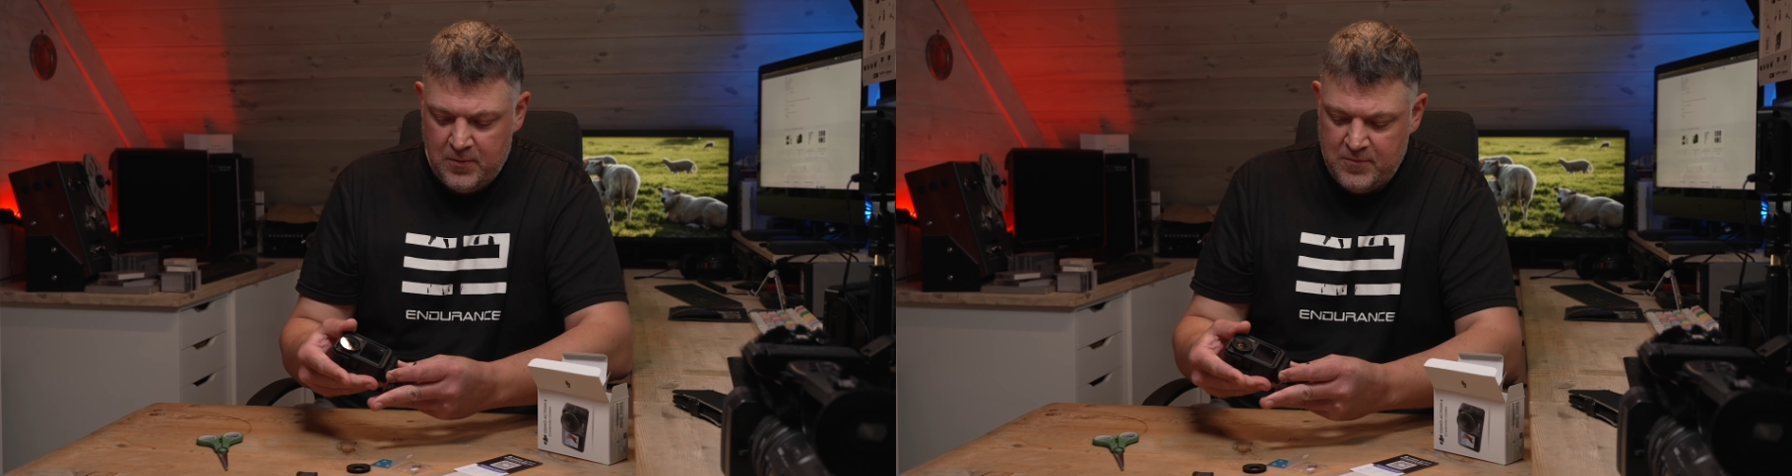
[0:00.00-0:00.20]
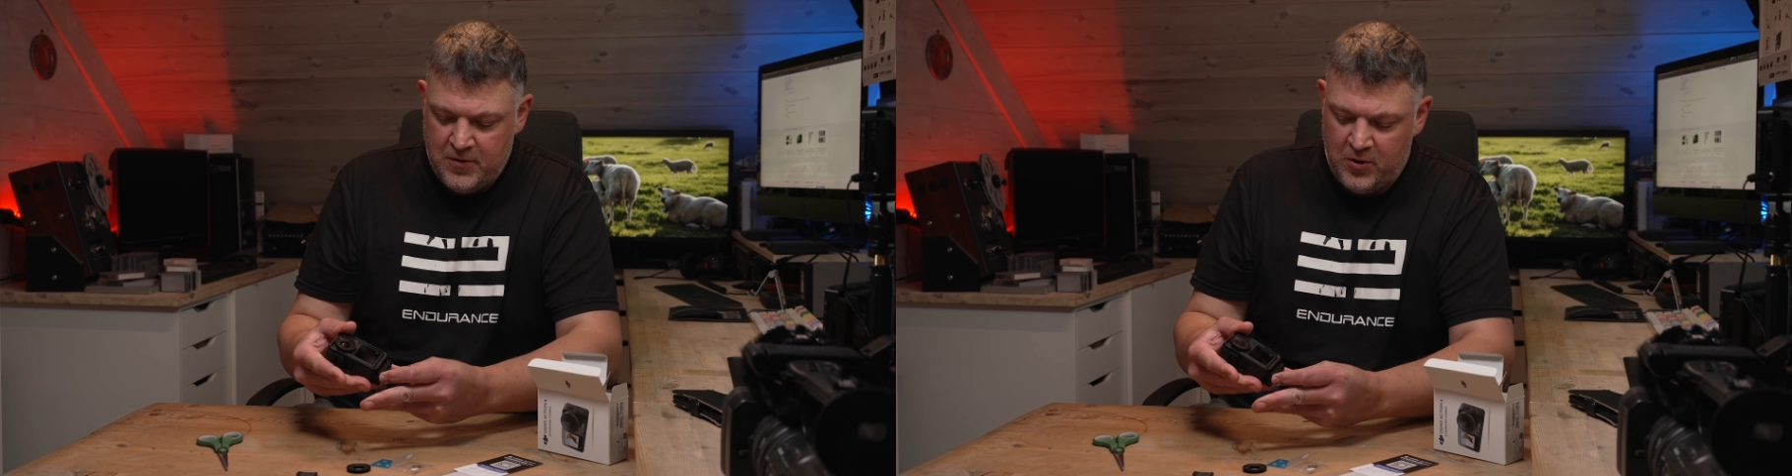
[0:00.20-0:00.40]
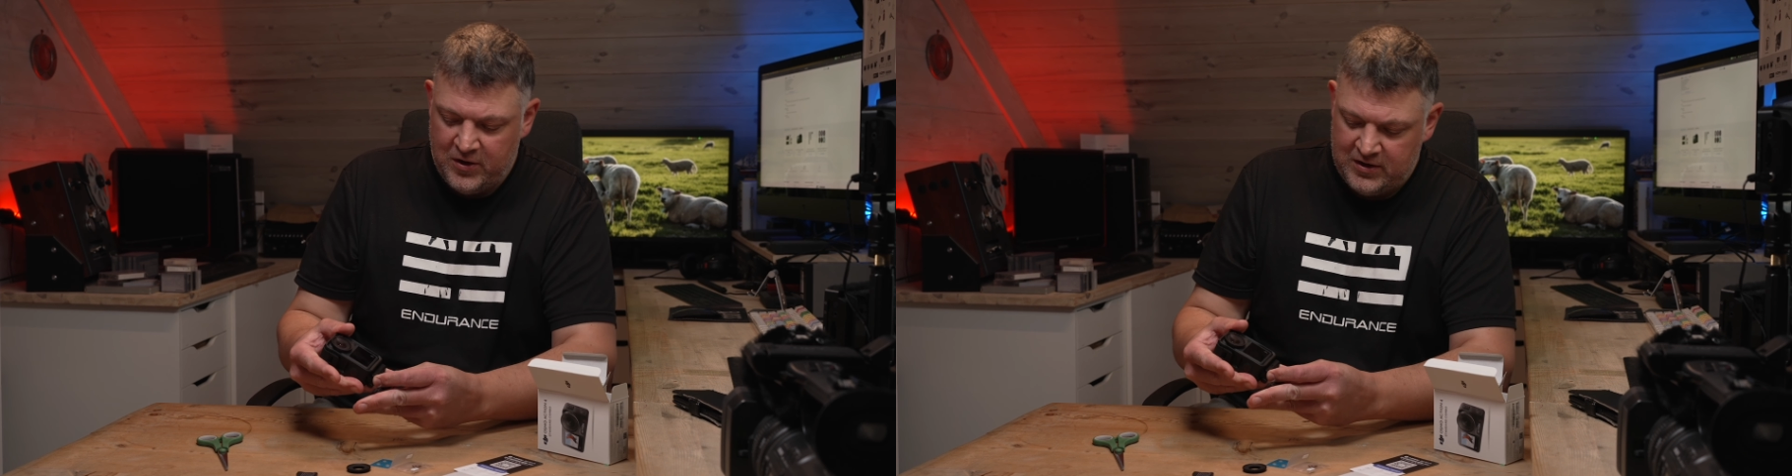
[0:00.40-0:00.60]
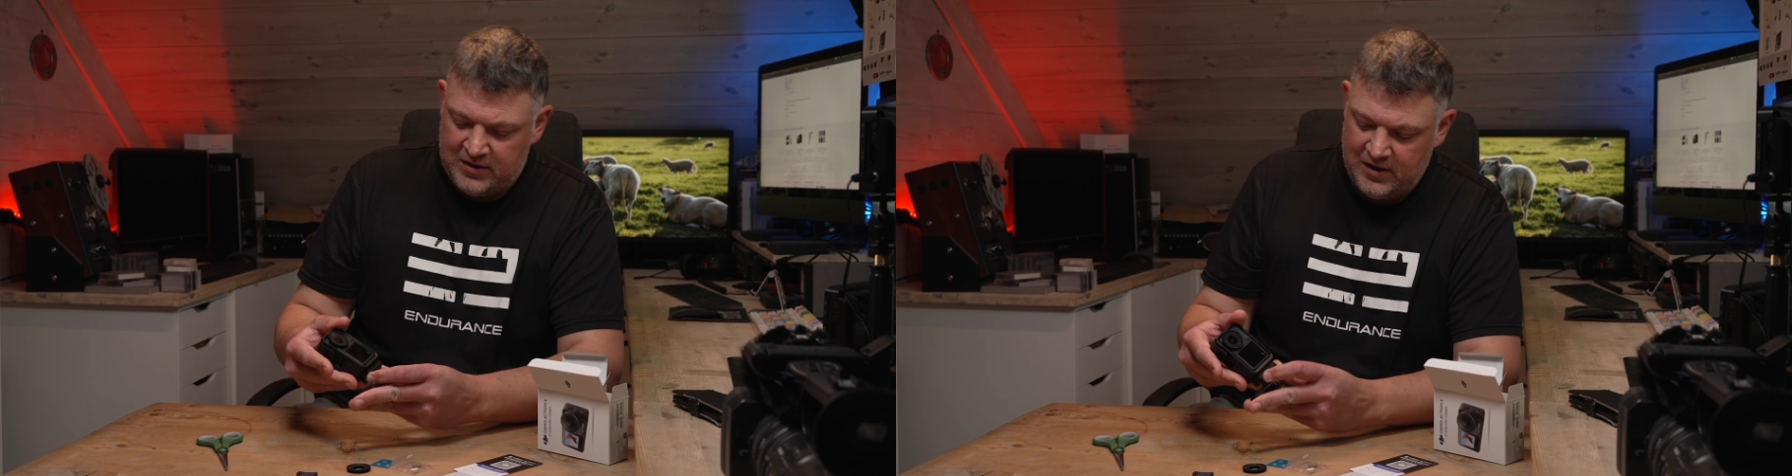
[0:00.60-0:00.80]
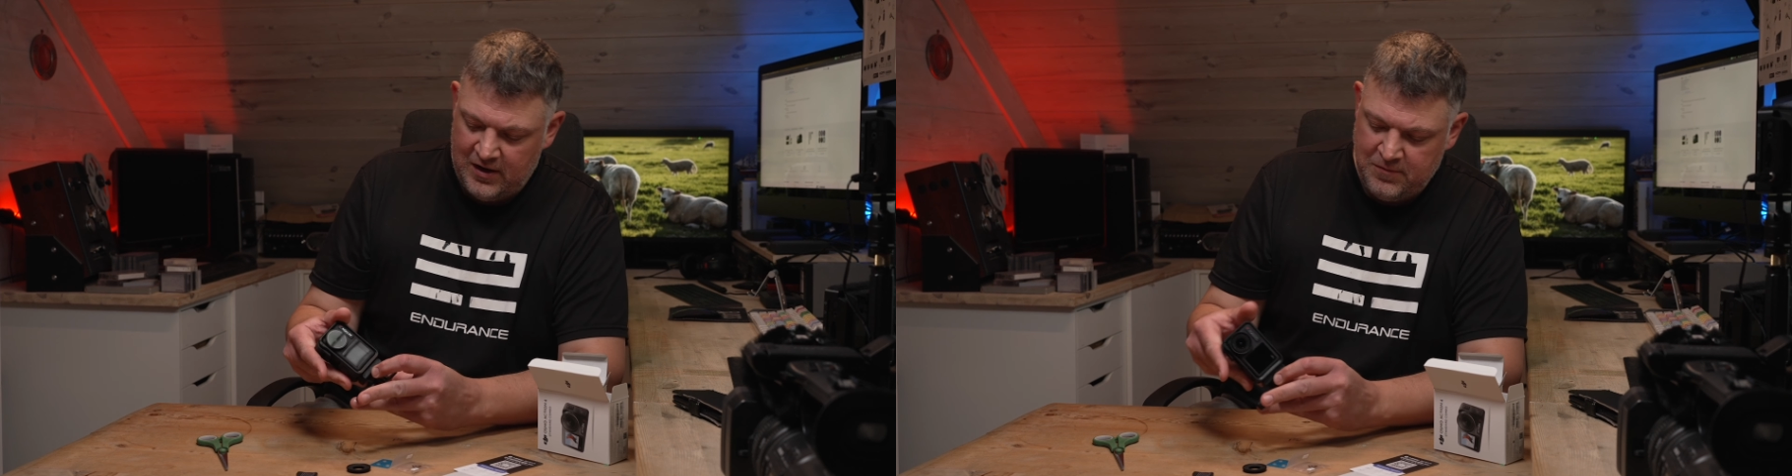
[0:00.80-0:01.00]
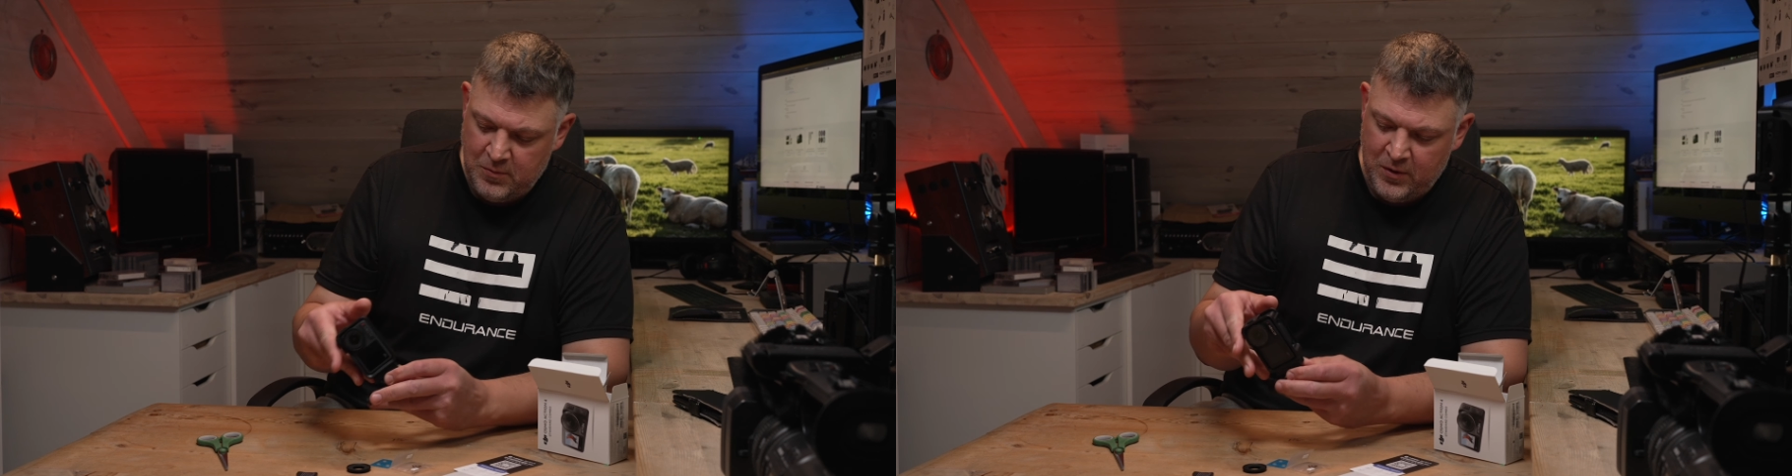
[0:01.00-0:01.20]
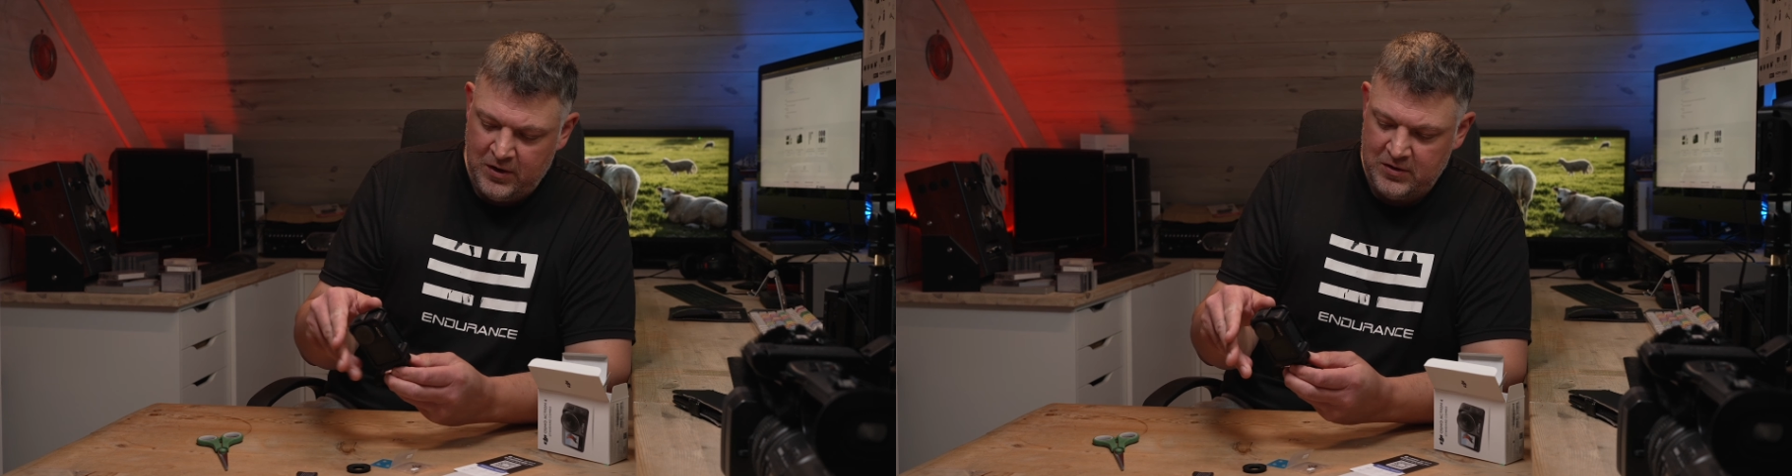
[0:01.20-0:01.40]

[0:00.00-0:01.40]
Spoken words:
vertically if we want